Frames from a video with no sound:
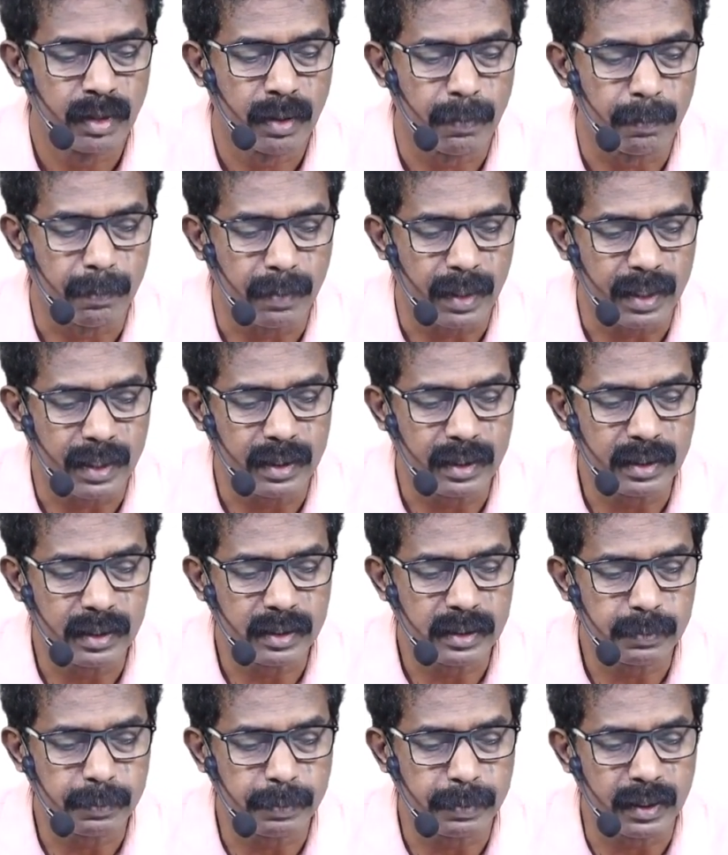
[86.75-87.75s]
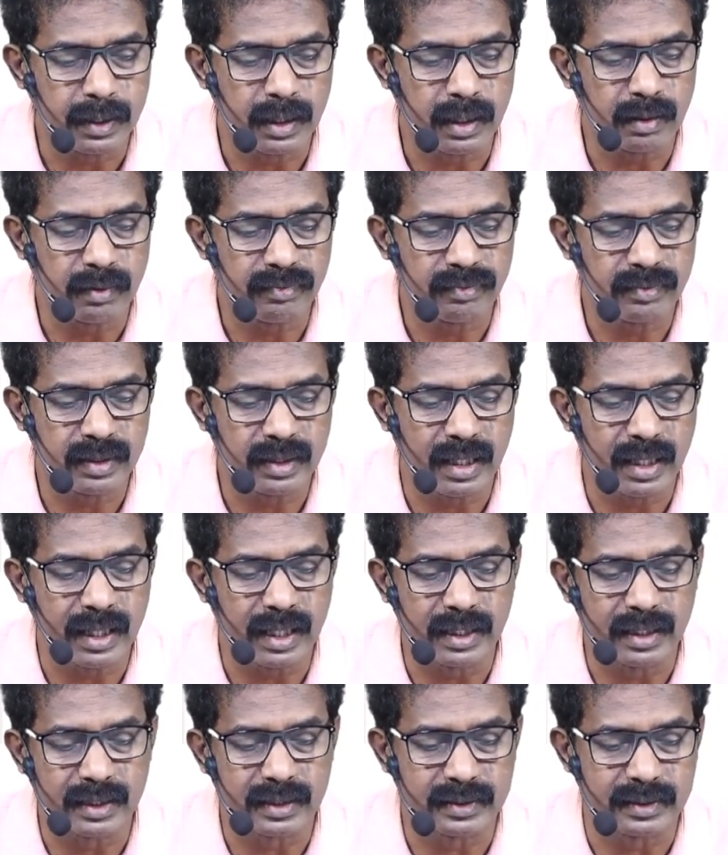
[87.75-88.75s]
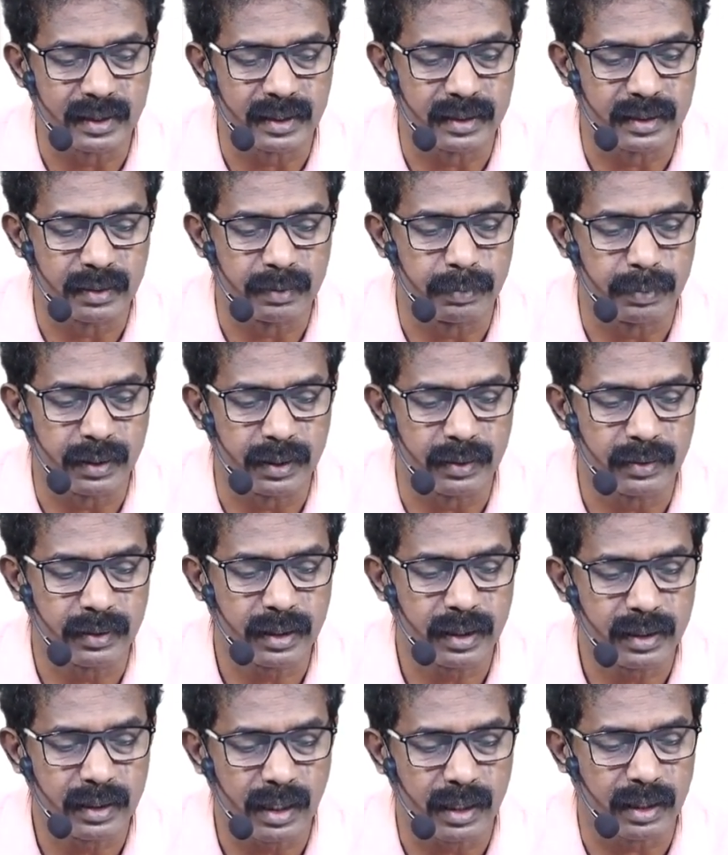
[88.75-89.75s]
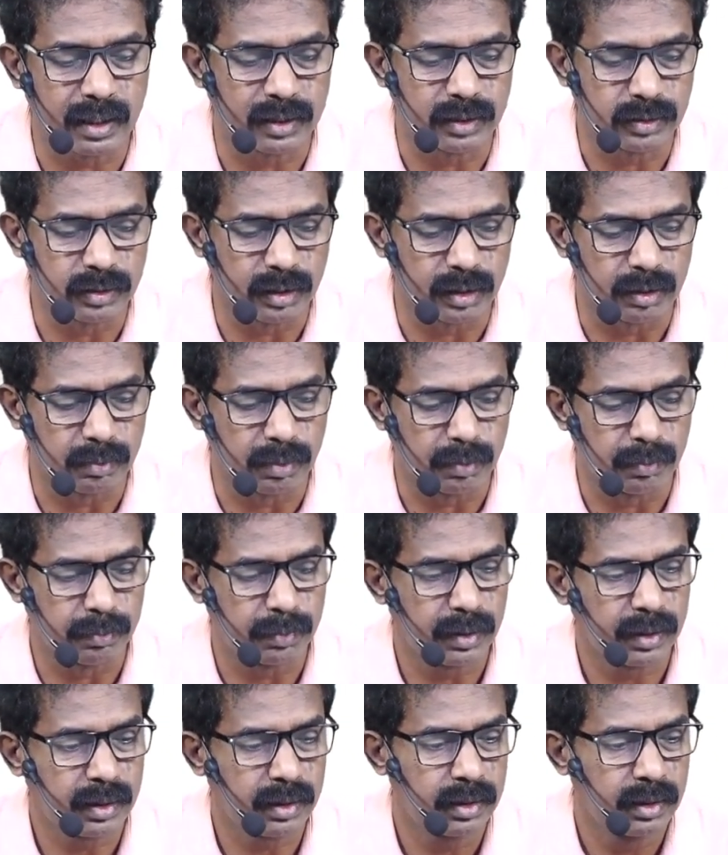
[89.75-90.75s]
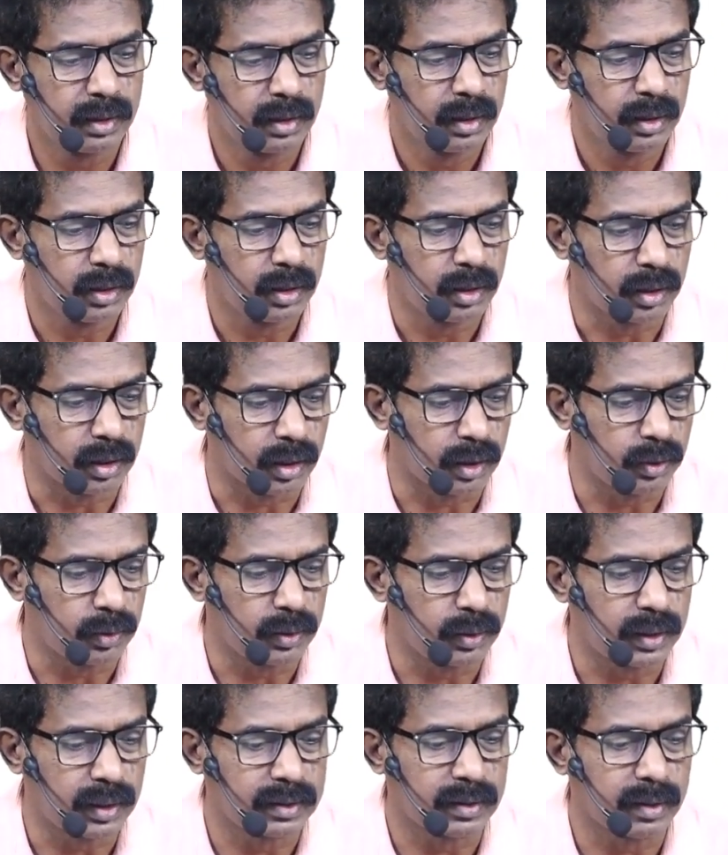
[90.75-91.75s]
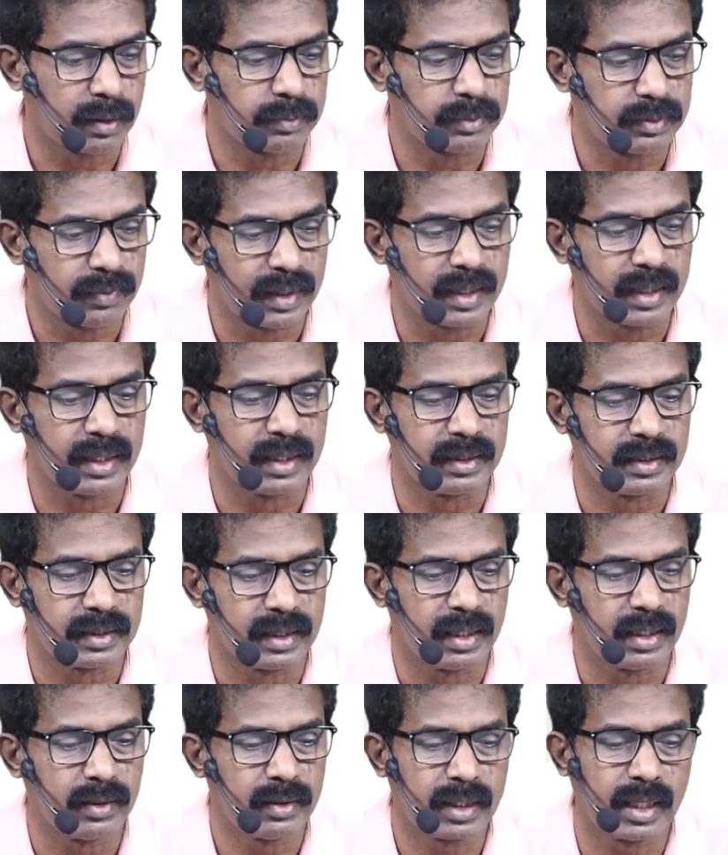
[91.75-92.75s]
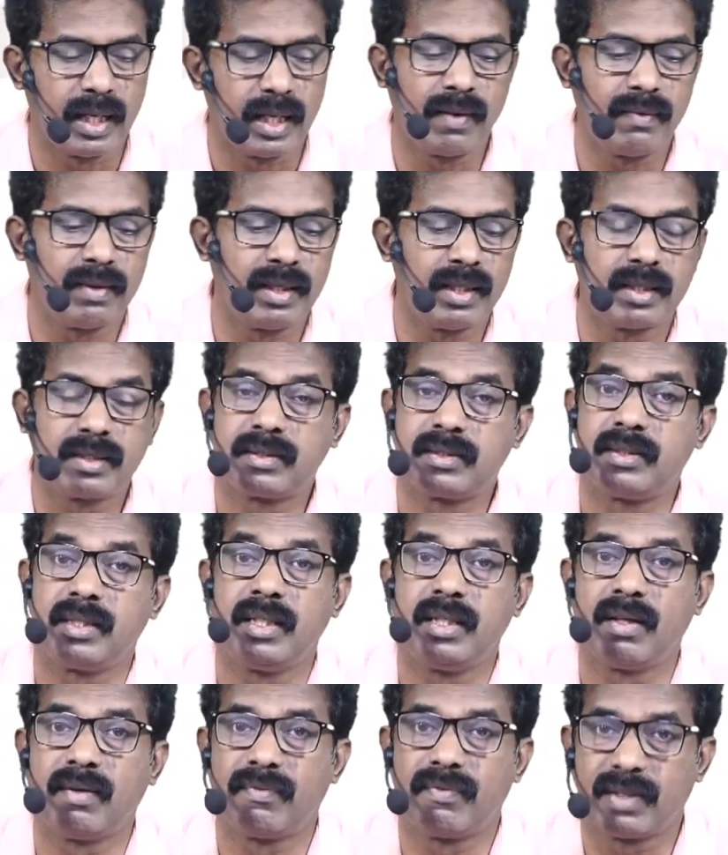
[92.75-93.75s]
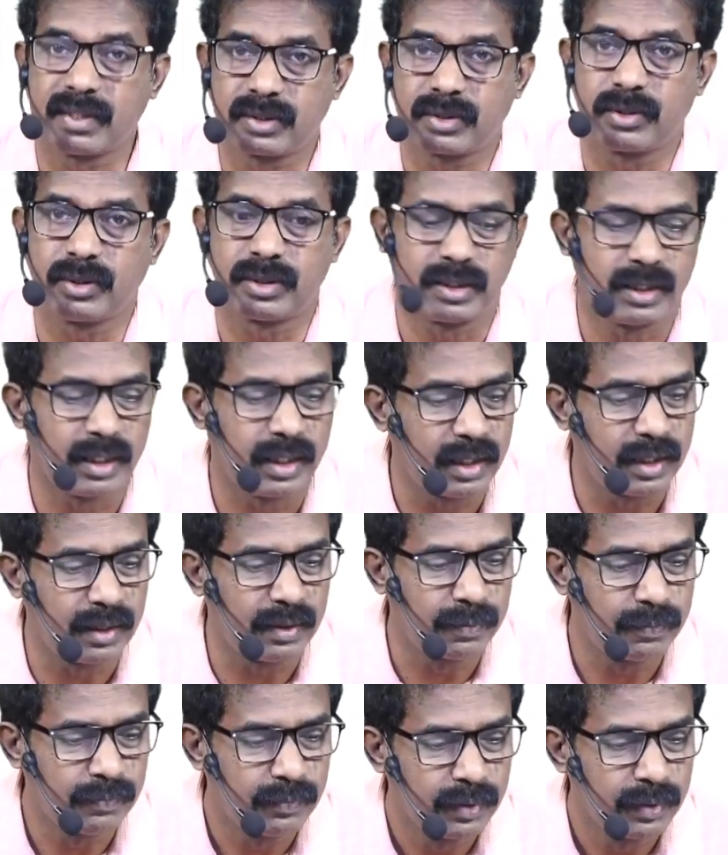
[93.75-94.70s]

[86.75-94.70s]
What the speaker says: minus P of A intersection B. Okay, that also you remember. You can do the sums very easily. Okay, now let's see the first question.